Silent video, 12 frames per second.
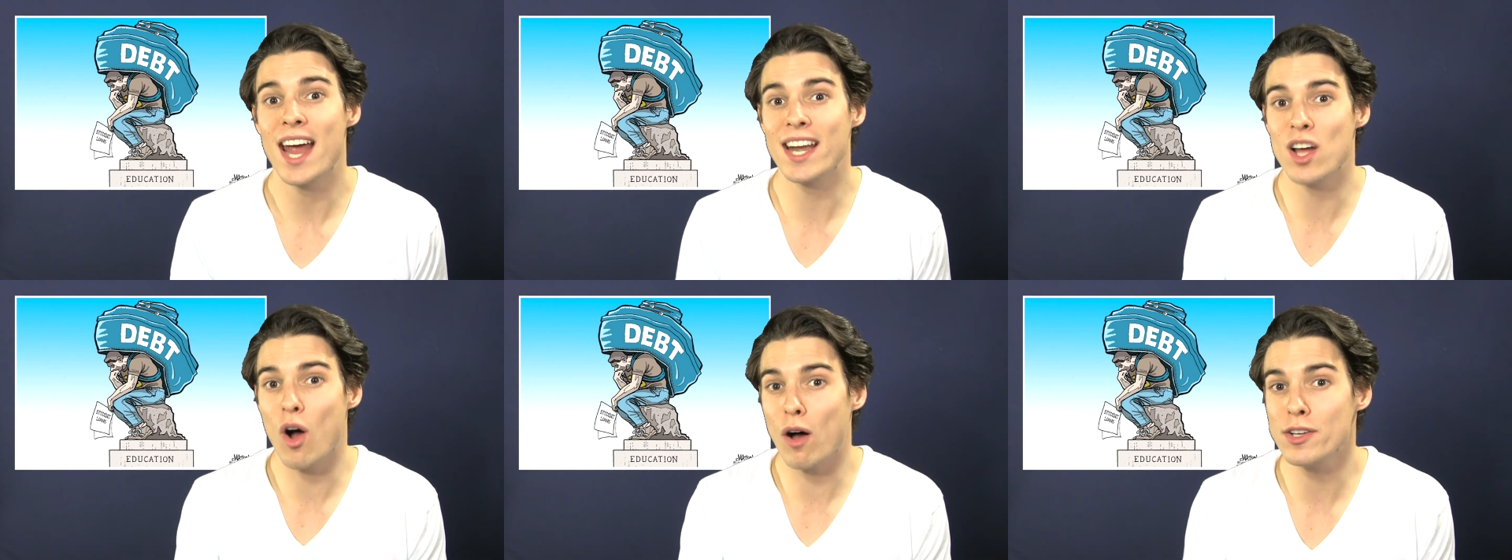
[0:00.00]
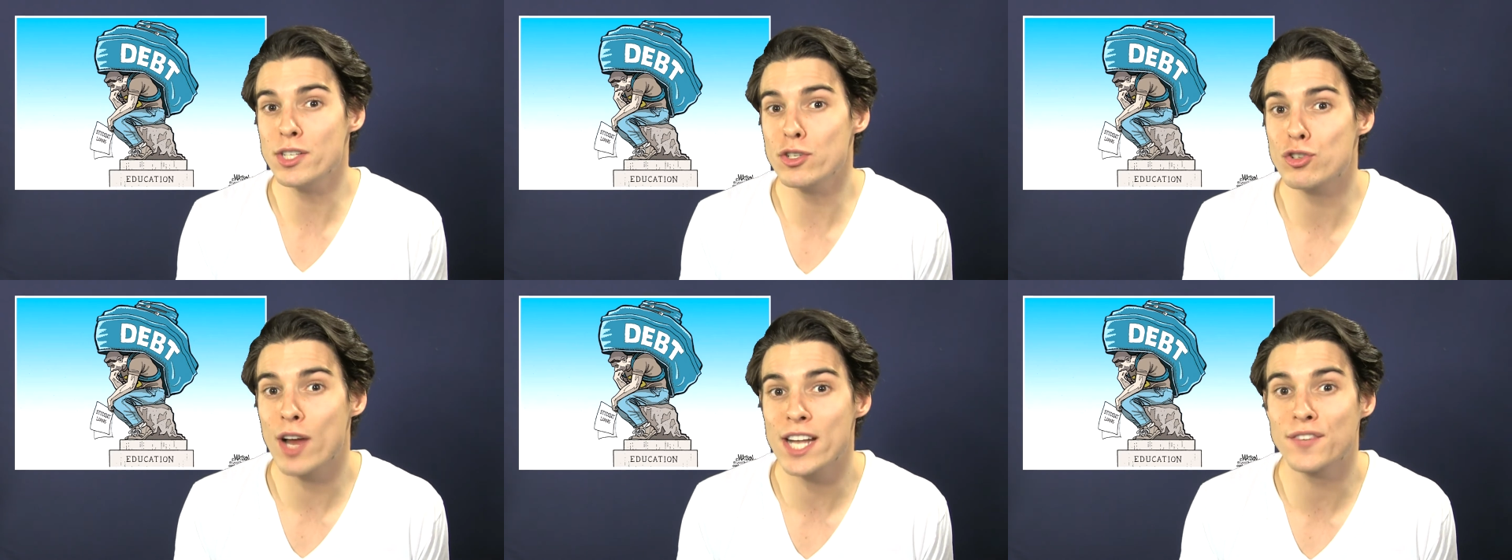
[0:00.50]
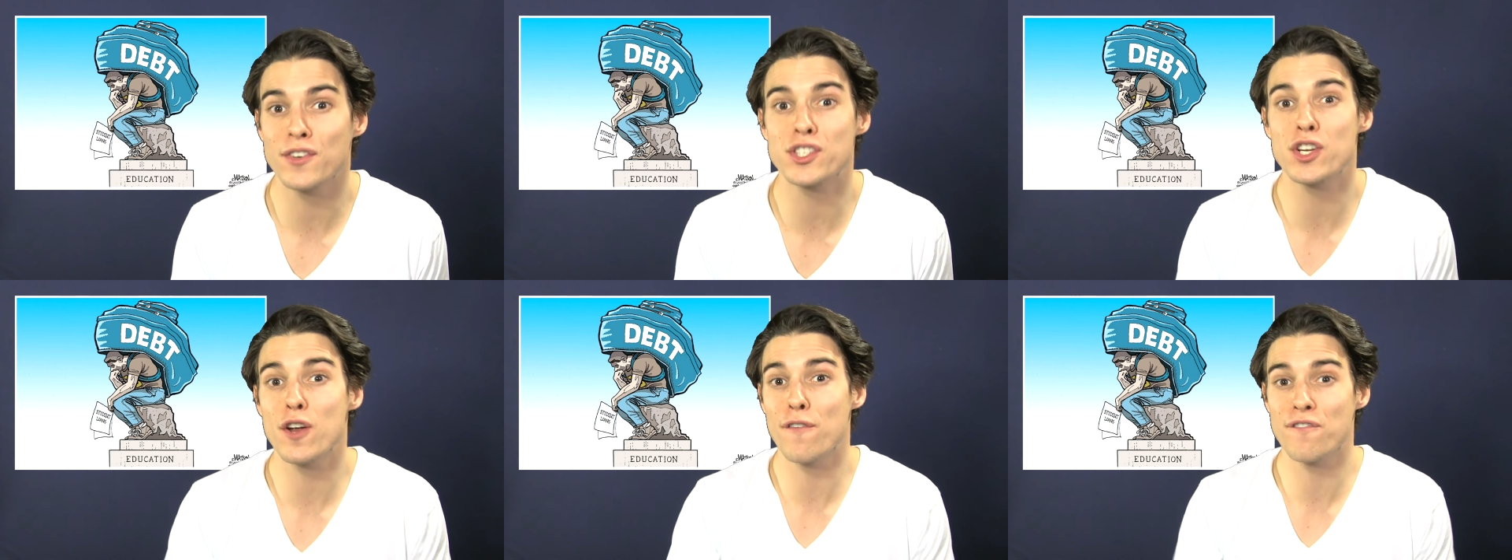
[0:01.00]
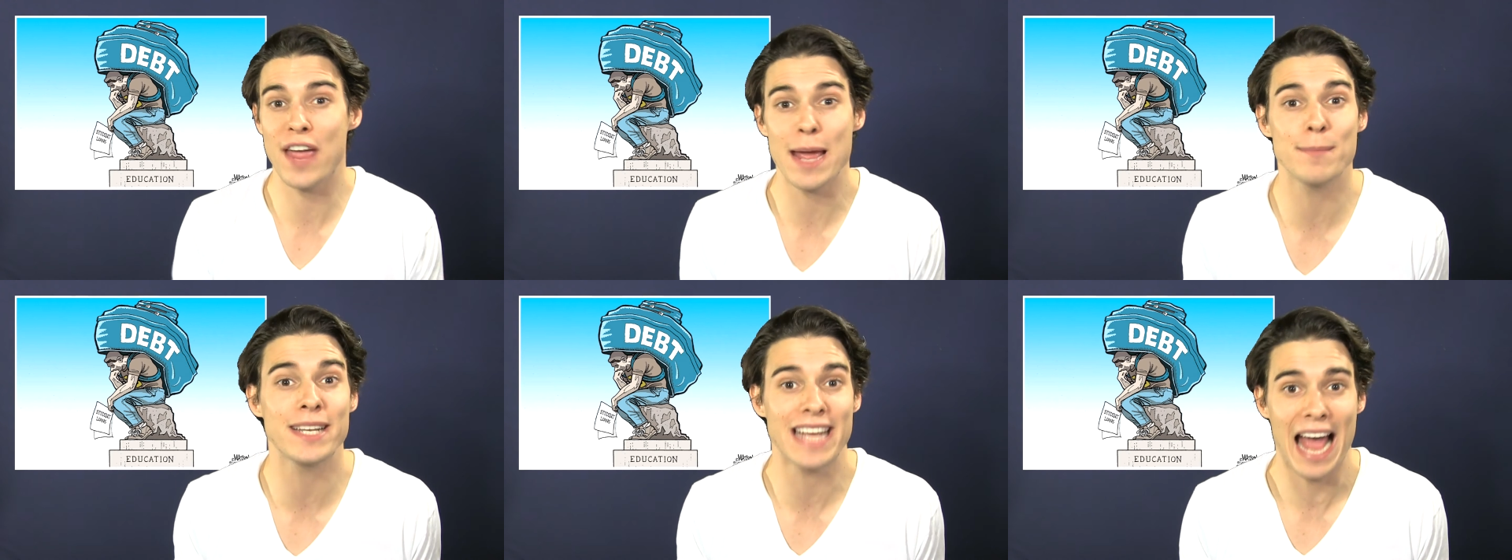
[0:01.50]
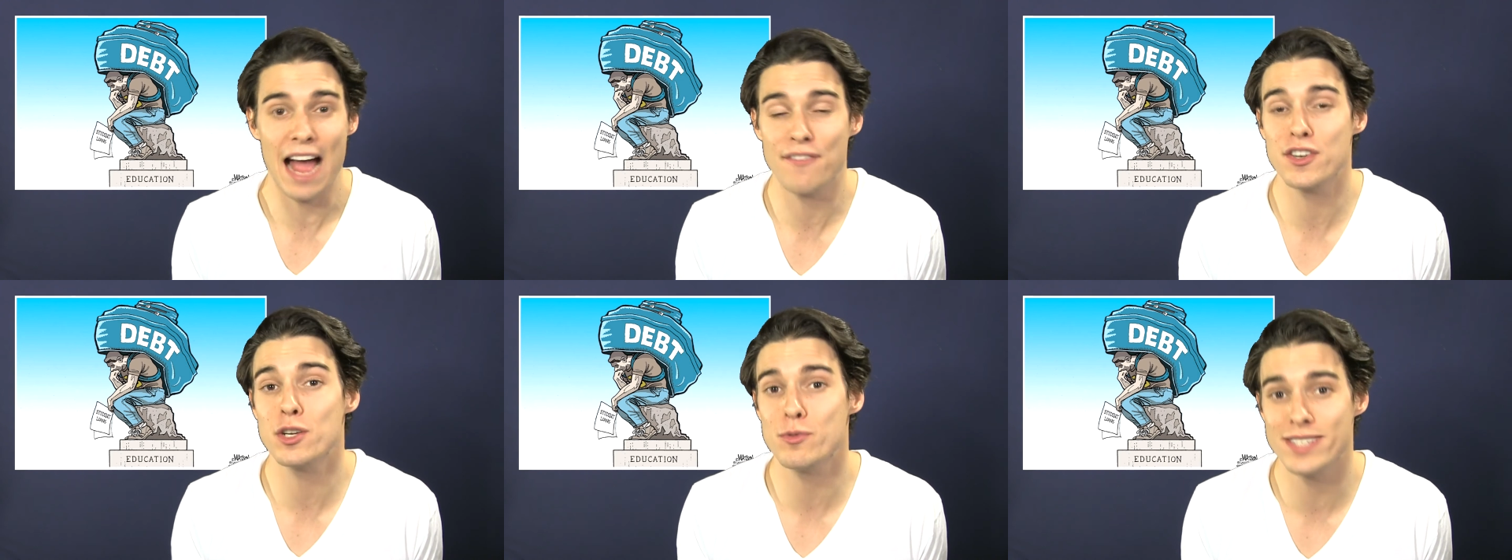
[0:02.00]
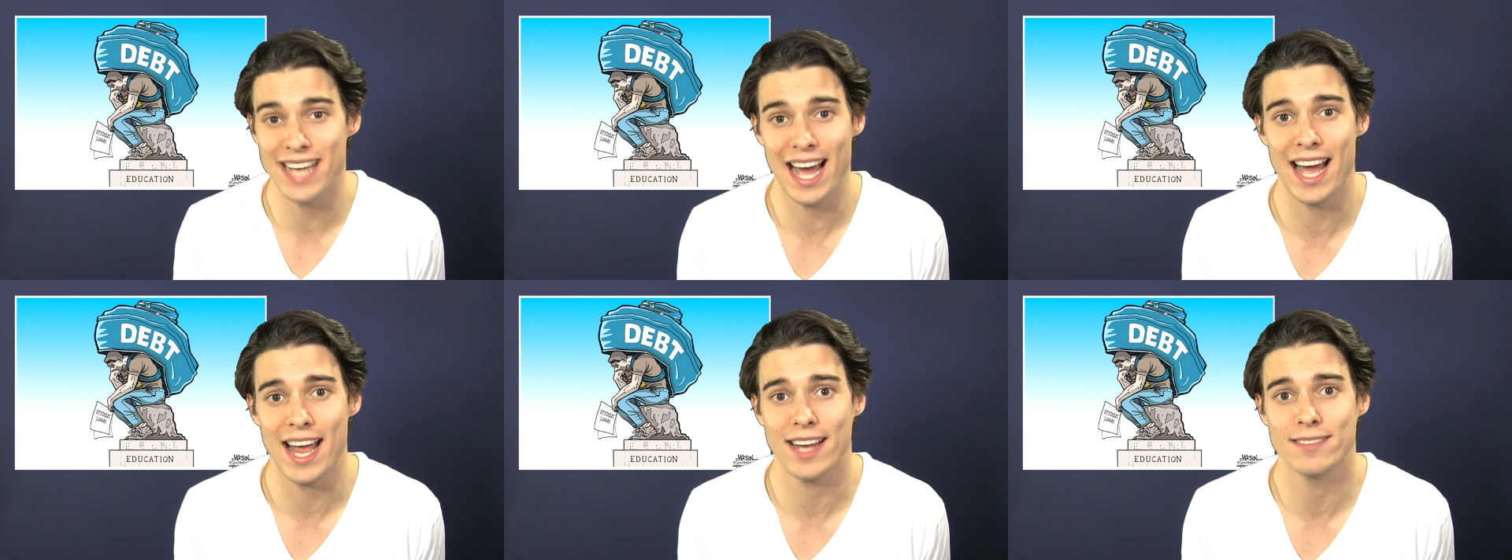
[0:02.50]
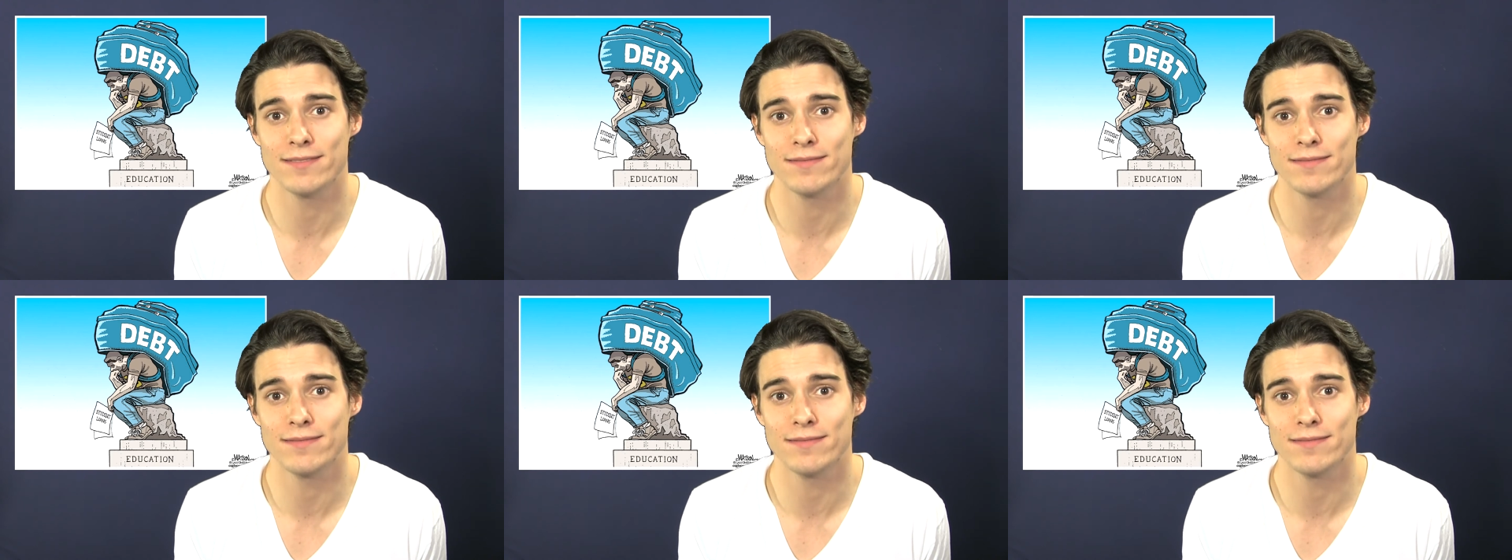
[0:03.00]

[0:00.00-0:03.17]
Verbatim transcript: and it also transfers to your family after you die.